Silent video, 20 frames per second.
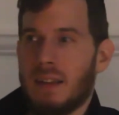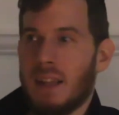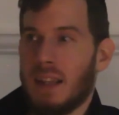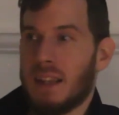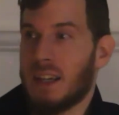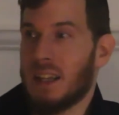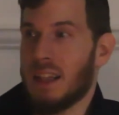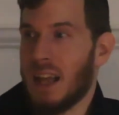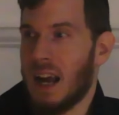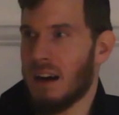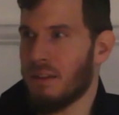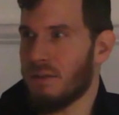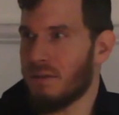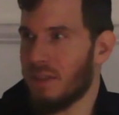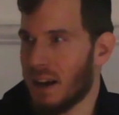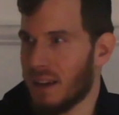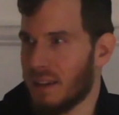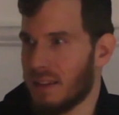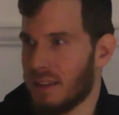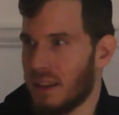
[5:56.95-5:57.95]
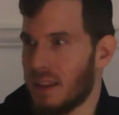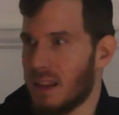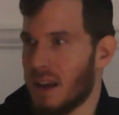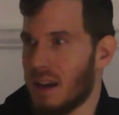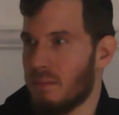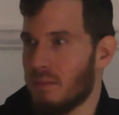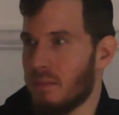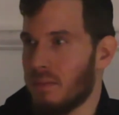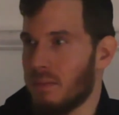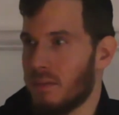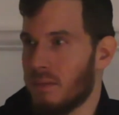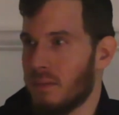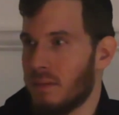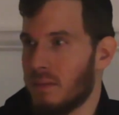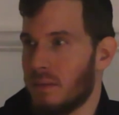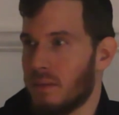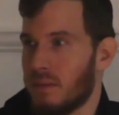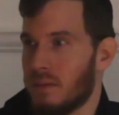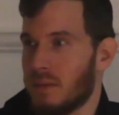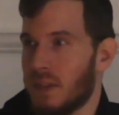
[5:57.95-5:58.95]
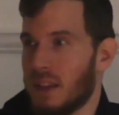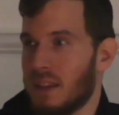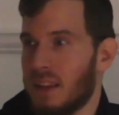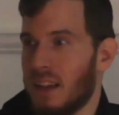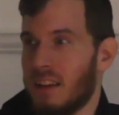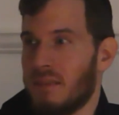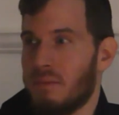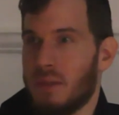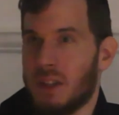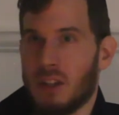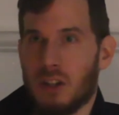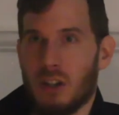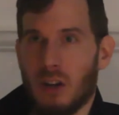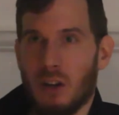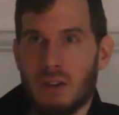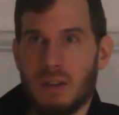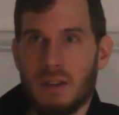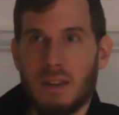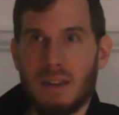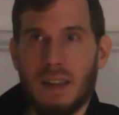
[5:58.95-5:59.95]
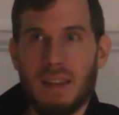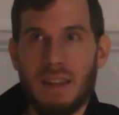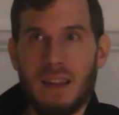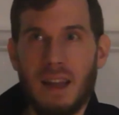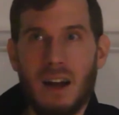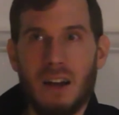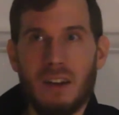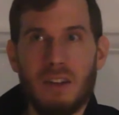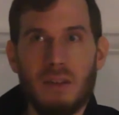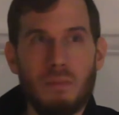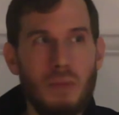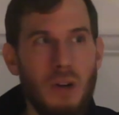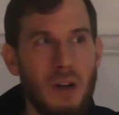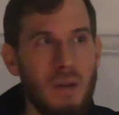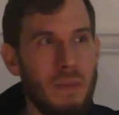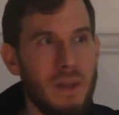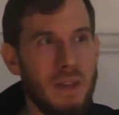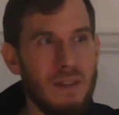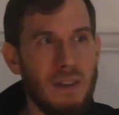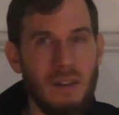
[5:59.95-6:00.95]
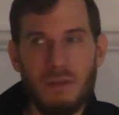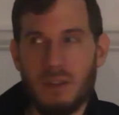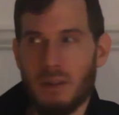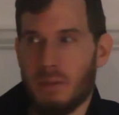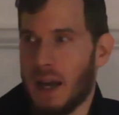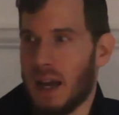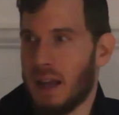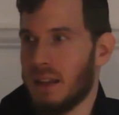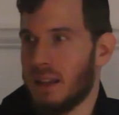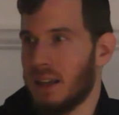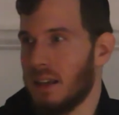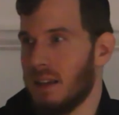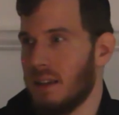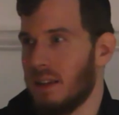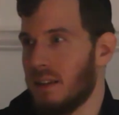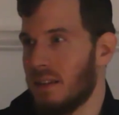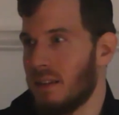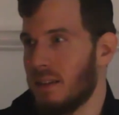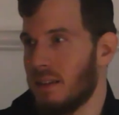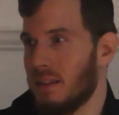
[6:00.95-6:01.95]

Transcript: that clarifies to them that they've been chosen, that they are the purpose of humanity,